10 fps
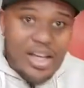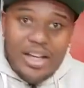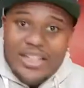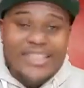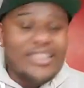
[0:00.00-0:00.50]

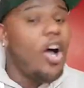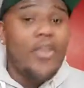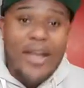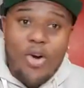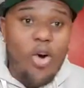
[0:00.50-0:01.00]
Because that's all
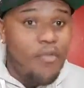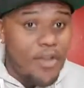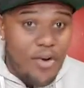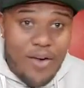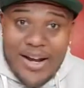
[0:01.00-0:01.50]
you got going
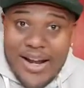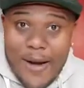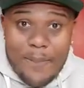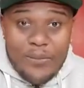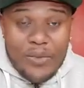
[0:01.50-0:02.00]
for you right
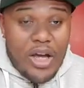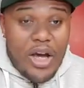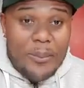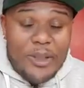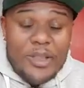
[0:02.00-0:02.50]
now.
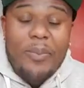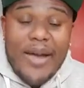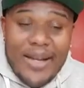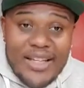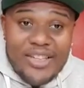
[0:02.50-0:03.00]
This
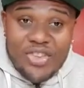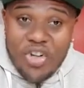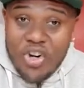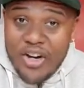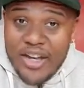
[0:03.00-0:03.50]
Spike Lee
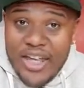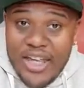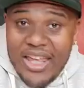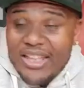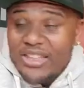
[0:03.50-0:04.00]
story
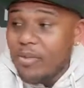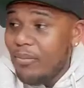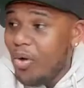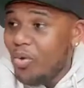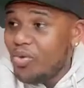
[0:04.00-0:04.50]
is the
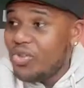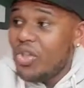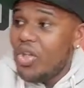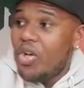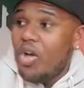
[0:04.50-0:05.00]

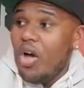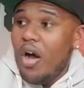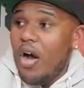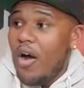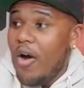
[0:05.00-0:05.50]
most
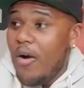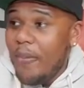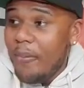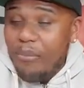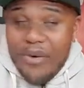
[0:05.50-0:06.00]

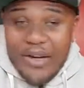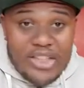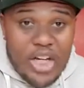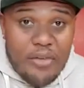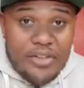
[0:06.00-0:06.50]
press
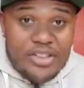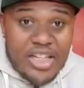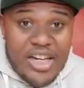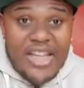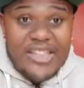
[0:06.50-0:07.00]
coverage
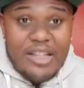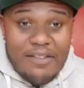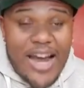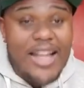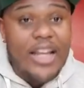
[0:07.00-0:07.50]
the Knicks
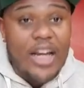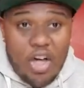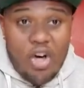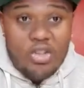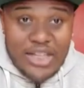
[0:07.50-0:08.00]
have gotten in a
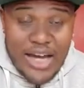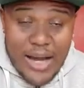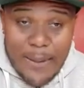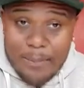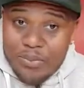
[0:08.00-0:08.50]
long
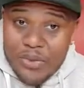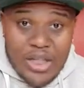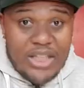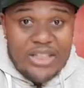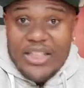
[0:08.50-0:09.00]
time.
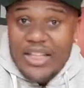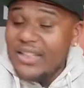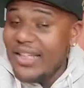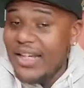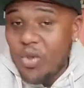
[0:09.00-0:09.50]
Because the
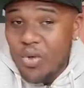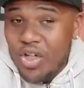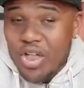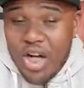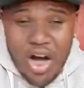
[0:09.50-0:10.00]
Knicks ain't
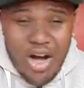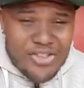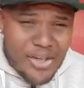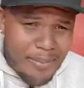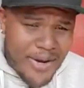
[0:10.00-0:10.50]
doing good.
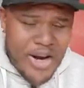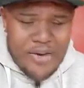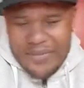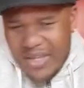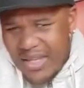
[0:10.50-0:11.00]
RJ
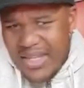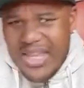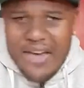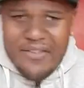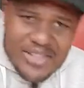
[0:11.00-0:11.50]
Barrett,
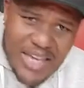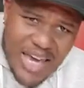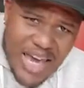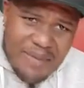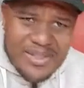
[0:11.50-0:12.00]
he have his
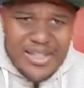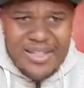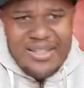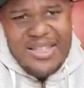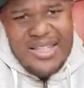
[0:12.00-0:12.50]
games.
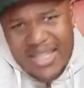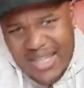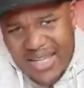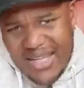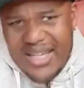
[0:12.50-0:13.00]
He
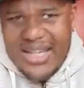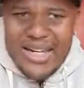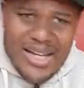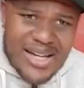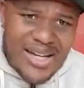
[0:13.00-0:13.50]
here, he
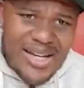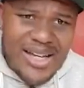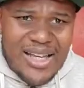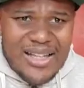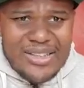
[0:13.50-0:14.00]

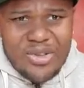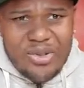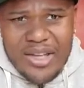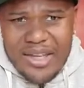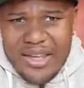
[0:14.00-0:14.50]
there.
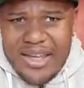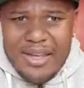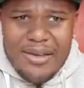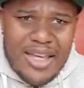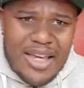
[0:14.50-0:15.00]
So
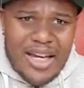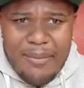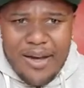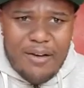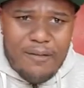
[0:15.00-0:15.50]
he kind
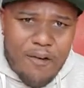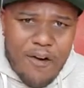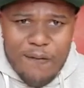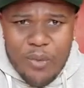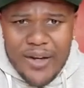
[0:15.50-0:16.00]
of back and
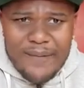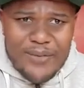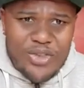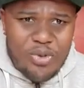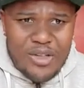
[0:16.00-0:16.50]
forth with
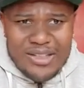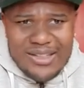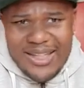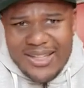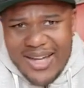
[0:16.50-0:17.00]
it. So it's
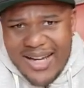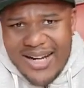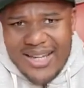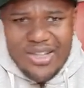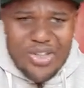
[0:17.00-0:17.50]
like kind
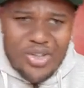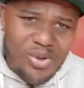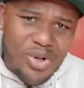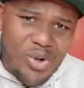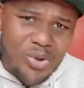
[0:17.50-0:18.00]
of like you
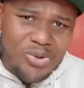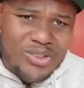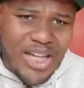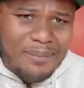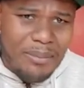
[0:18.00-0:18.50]
don't know.
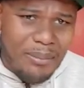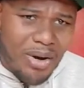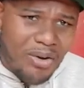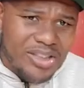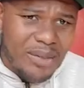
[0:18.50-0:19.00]
Sometimes he
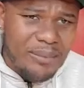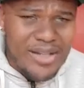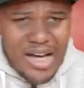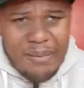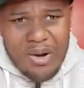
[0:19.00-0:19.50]
balling, sometimes he
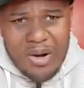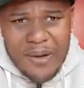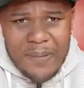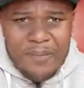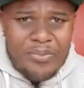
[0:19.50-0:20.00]
not balling.